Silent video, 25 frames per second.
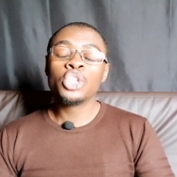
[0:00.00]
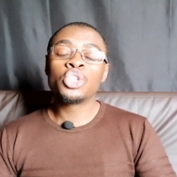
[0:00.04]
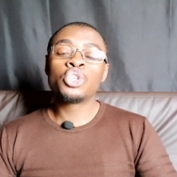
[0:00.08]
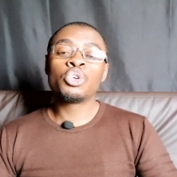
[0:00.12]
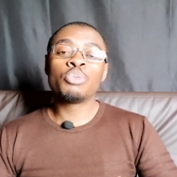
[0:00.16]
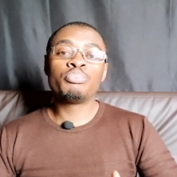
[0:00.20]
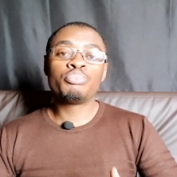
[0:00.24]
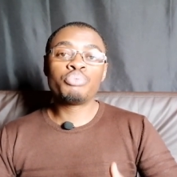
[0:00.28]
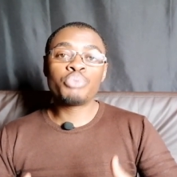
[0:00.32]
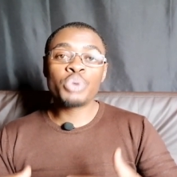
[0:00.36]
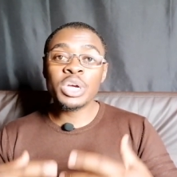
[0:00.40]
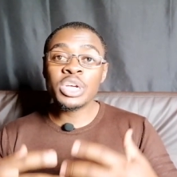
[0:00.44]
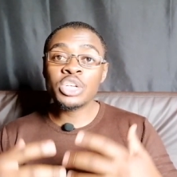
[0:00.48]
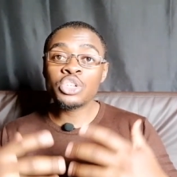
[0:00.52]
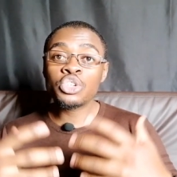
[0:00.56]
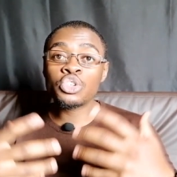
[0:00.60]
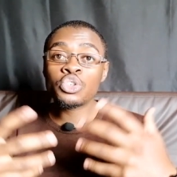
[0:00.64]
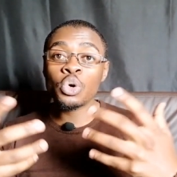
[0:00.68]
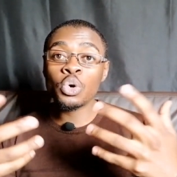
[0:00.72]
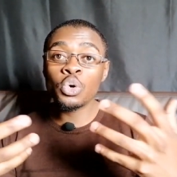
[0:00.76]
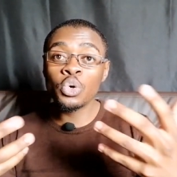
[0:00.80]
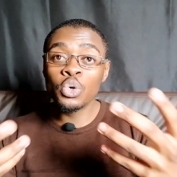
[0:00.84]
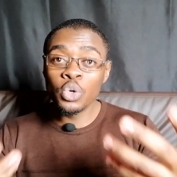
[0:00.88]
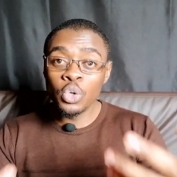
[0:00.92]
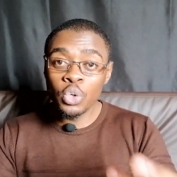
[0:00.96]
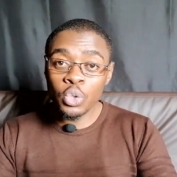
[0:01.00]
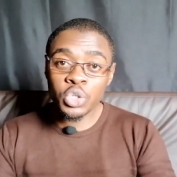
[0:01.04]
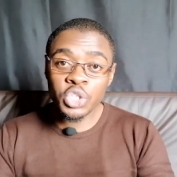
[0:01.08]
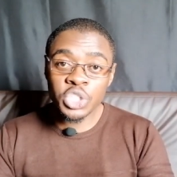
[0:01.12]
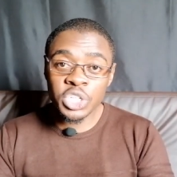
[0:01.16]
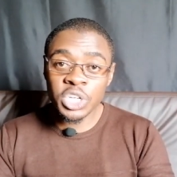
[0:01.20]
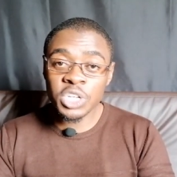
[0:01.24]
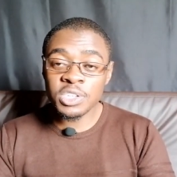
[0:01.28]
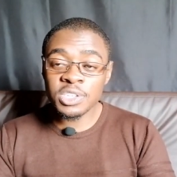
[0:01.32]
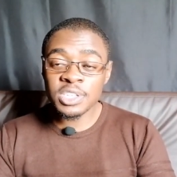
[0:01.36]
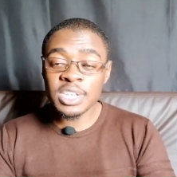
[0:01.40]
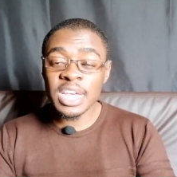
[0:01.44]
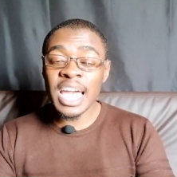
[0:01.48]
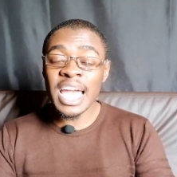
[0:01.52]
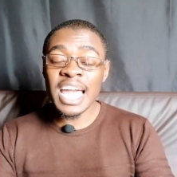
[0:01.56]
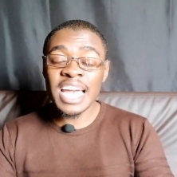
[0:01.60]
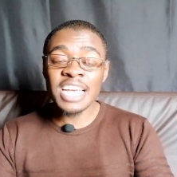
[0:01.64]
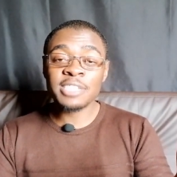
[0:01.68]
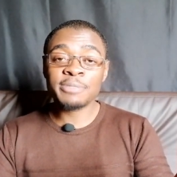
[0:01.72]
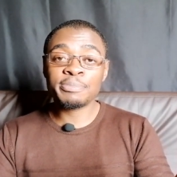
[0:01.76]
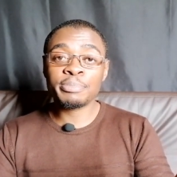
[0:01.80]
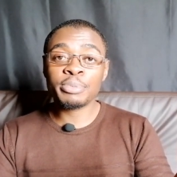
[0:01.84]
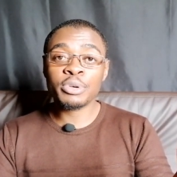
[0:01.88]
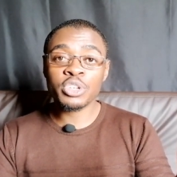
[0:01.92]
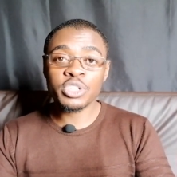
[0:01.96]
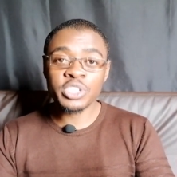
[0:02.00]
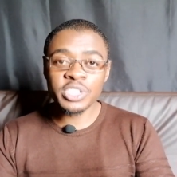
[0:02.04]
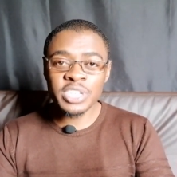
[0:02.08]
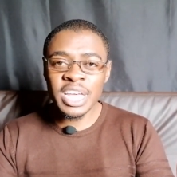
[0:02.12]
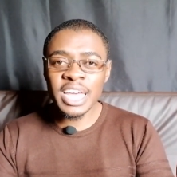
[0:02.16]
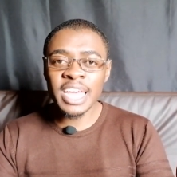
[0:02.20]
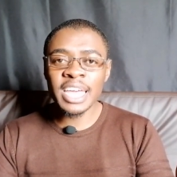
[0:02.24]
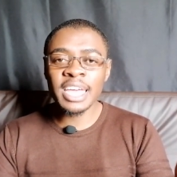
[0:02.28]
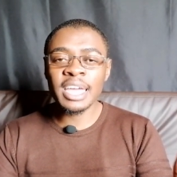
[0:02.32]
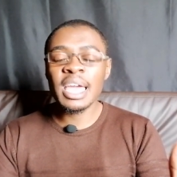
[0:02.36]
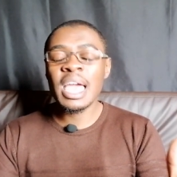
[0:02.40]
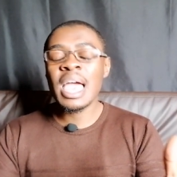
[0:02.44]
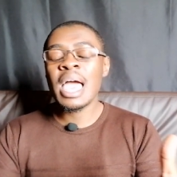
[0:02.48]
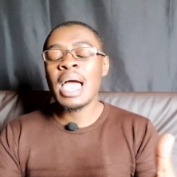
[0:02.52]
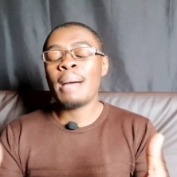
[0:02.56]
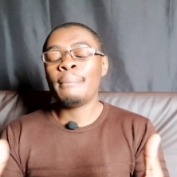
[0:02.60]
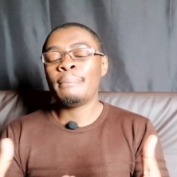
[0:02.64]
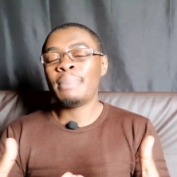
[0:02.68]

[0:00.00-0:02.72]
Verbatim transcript: to bring solutions as per se,